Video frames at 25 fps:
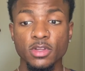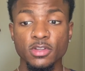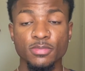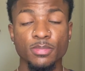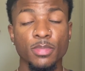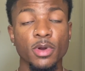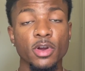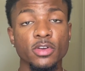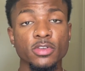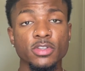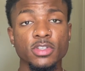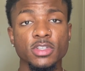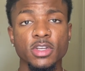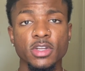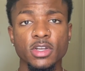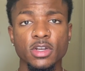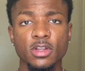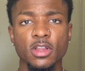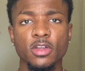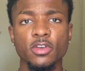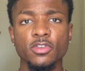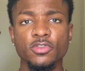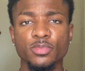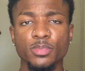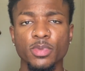person in
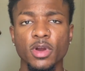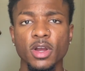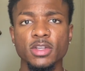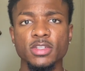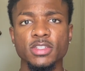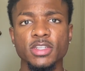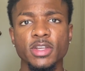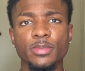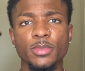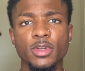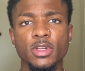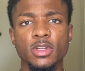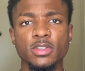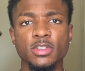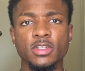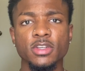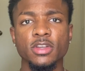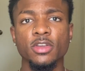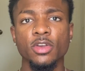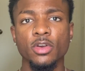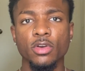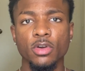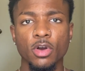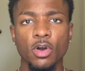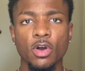close proximity to
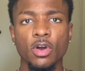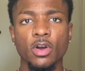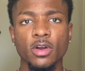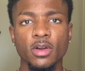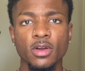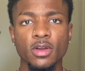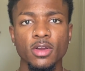your heart,